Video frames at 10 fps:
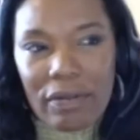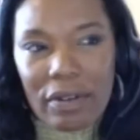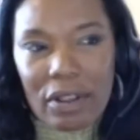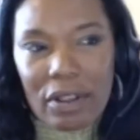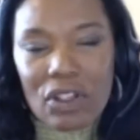
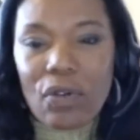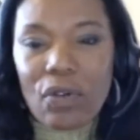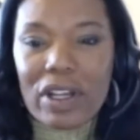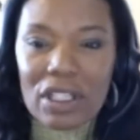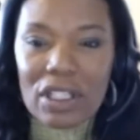this
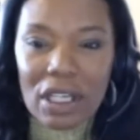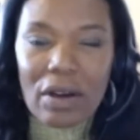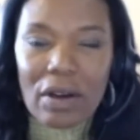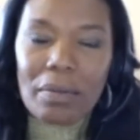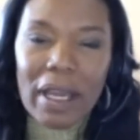frontier.
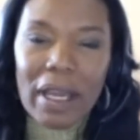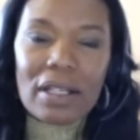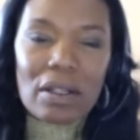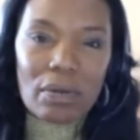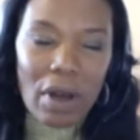It remains
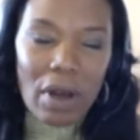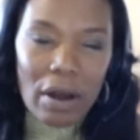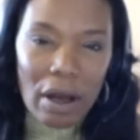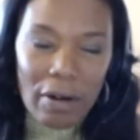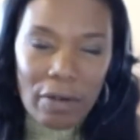a,
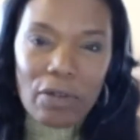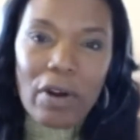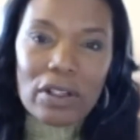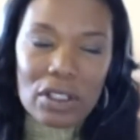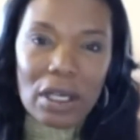a, a
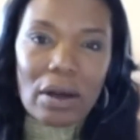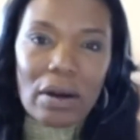frontier.